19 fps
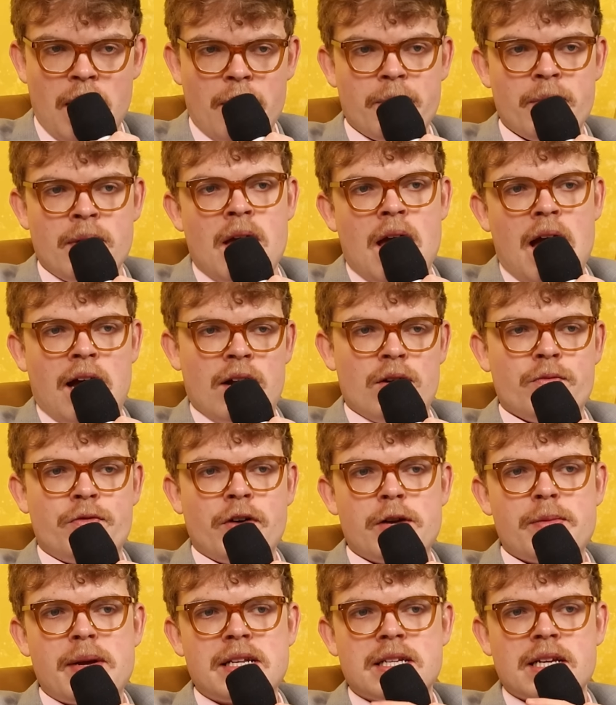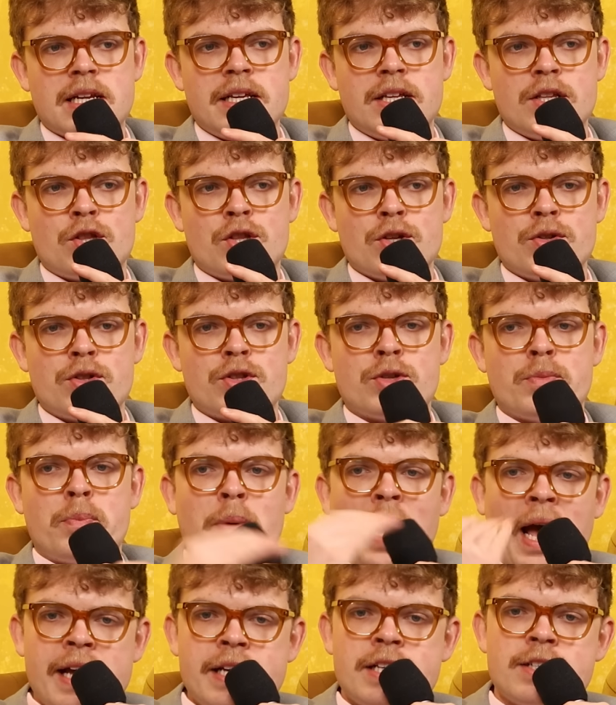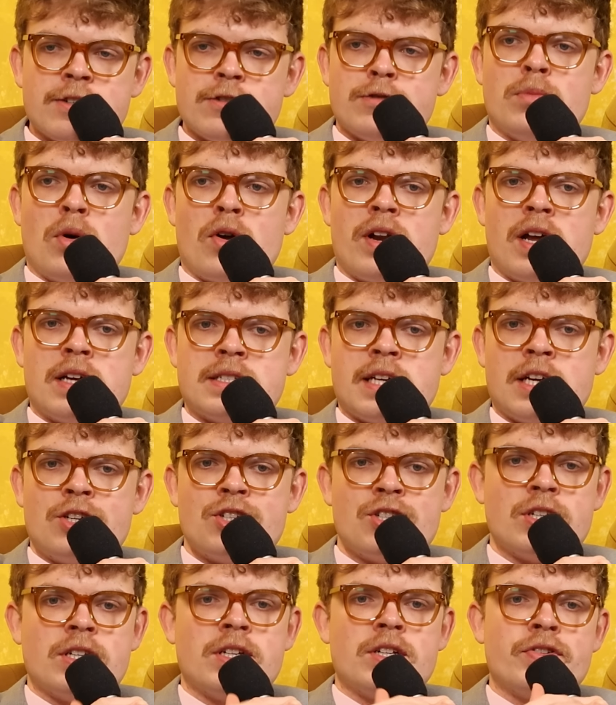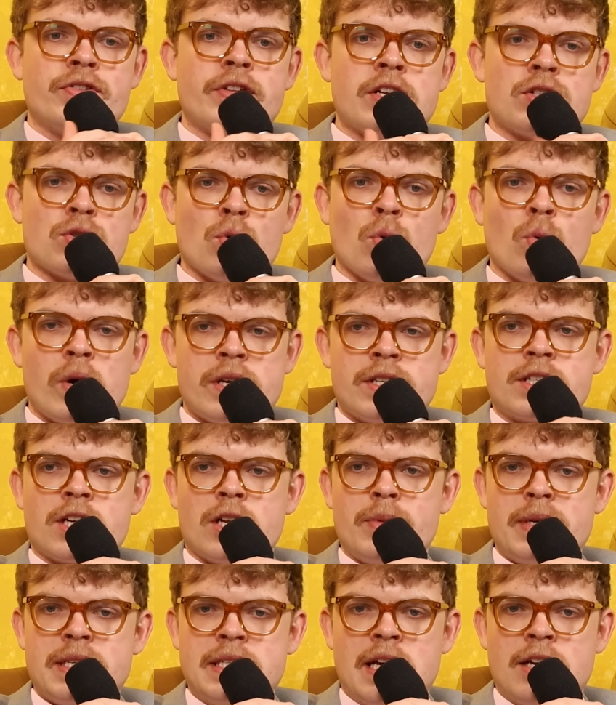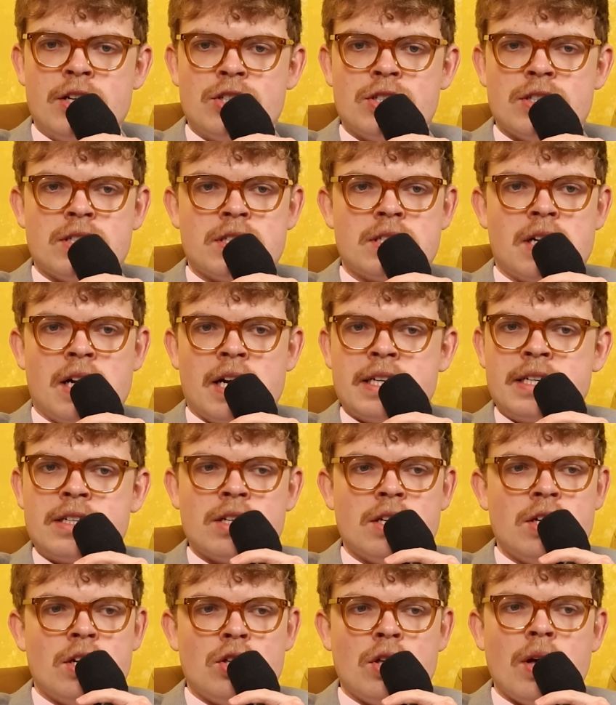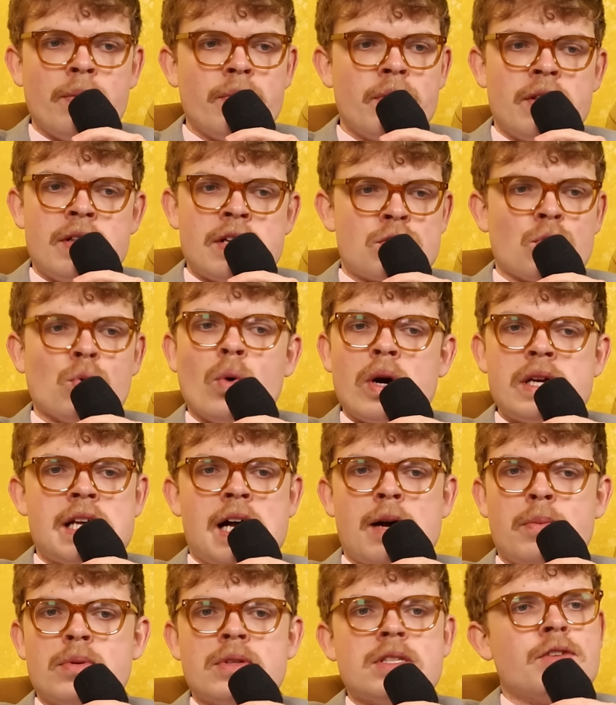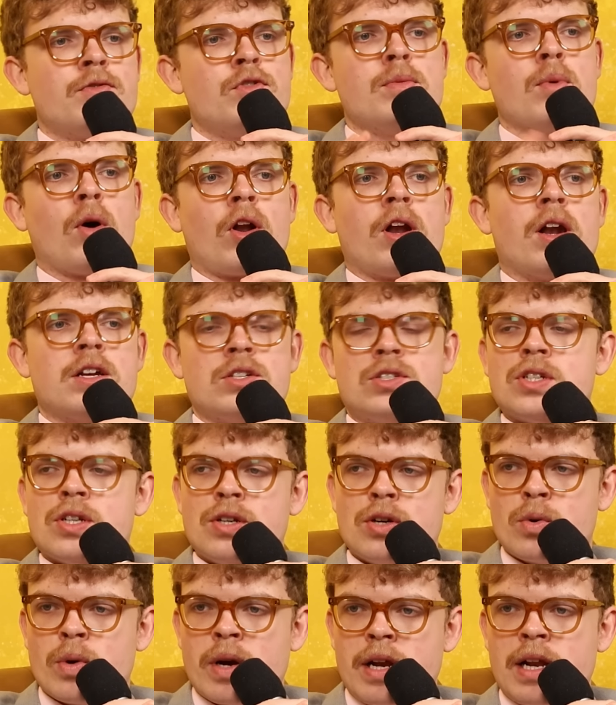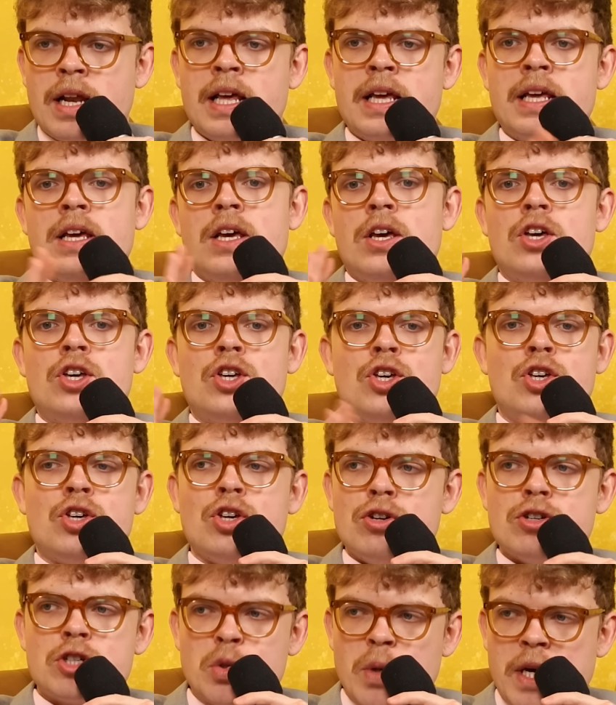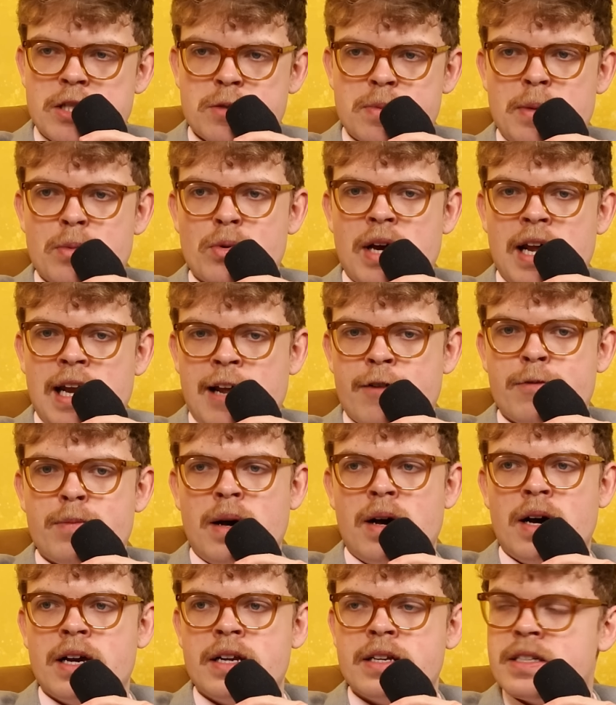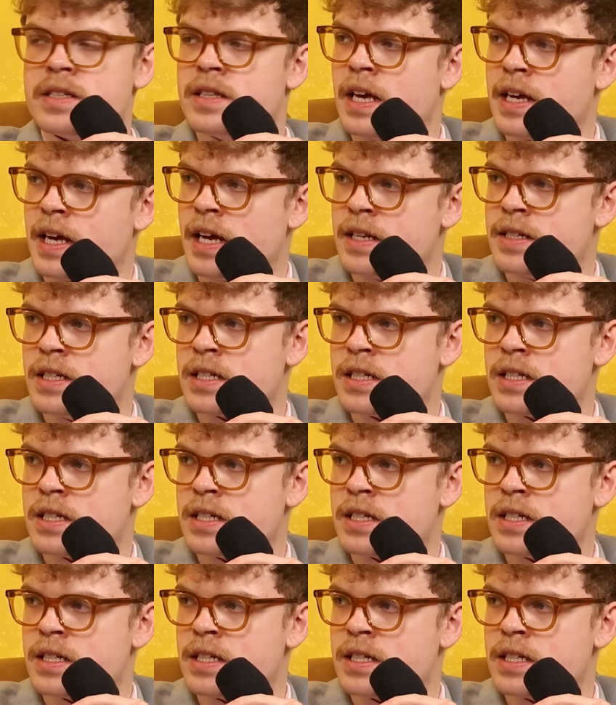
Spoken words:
Yeah. And fundamentally, the pace of modernisation, there's always going to be tensions. Like, this always happens. If you modernise too quickly, huge swathes of people get left behind. They get